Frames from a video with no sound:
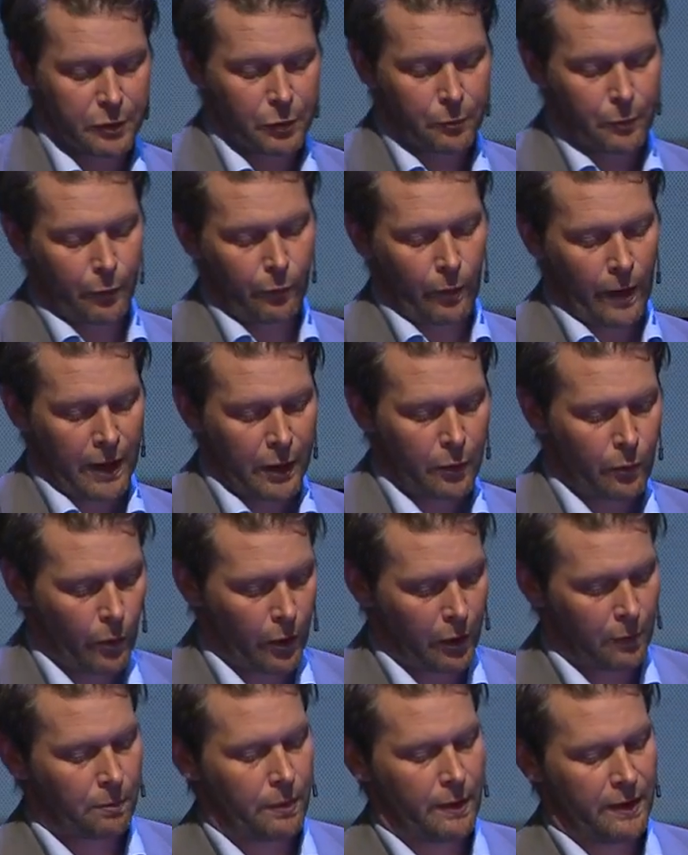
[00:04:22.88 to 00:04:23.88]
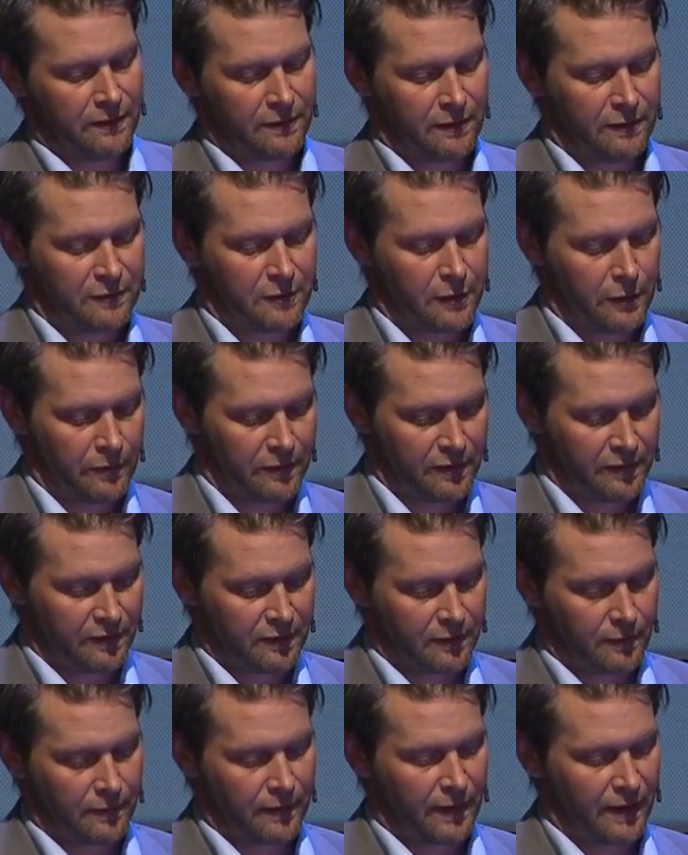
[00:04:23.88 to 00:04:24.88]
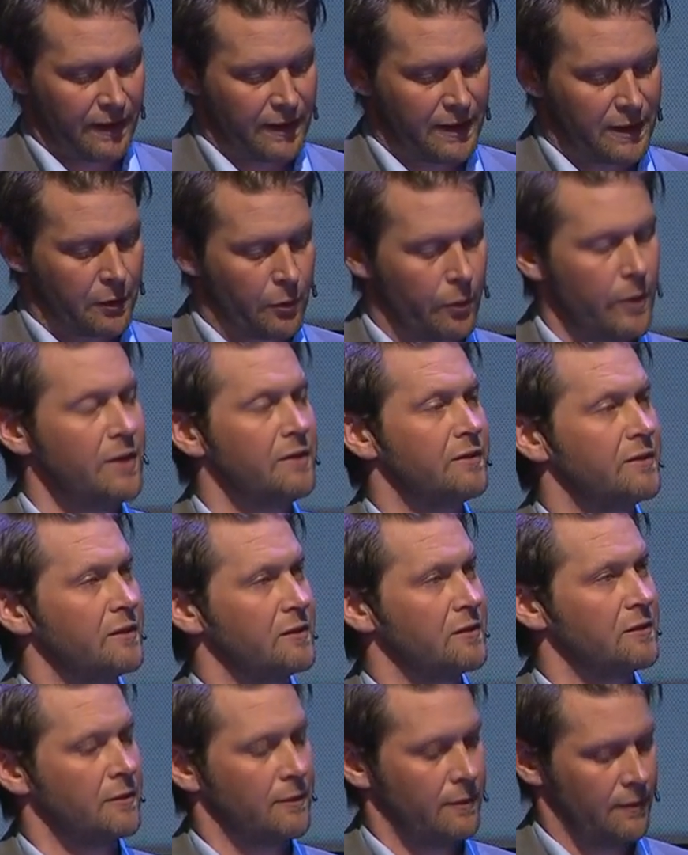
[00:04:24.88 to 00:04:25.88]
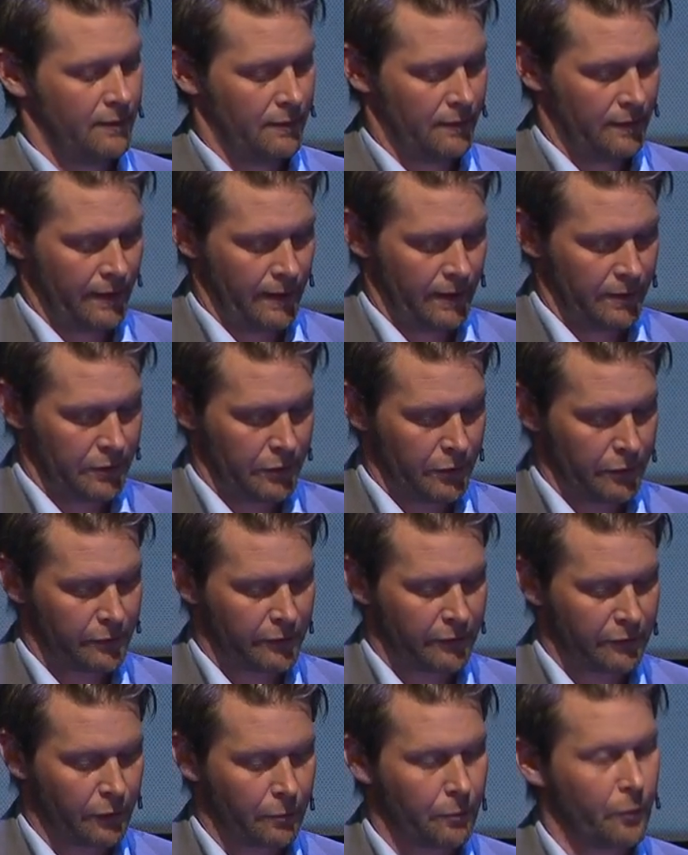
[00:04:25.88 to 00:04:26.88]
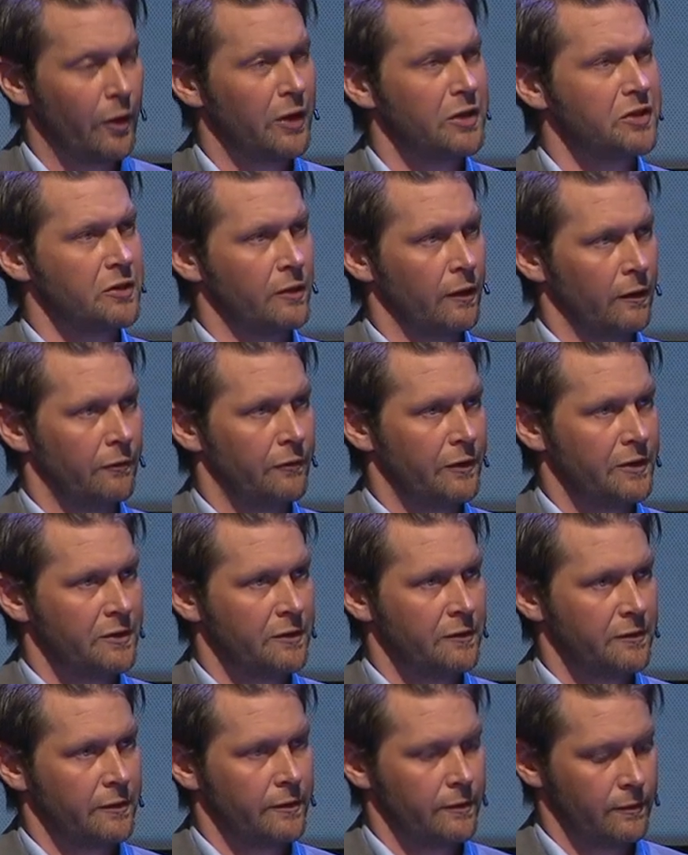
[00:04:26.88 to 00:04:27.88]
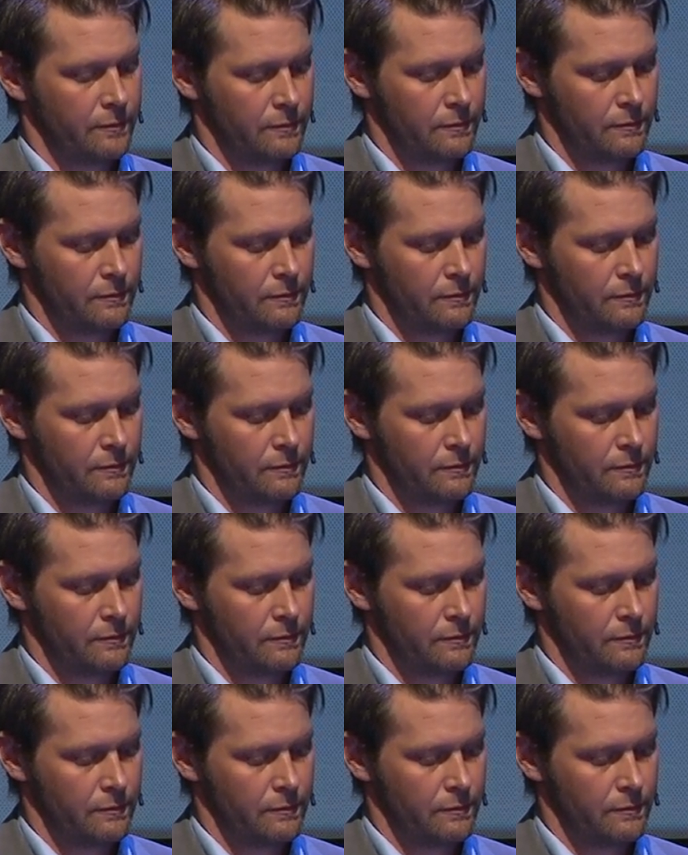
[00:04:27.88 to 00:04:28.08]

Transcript: to provide a workplace and services that increases the end user's operational efficiency.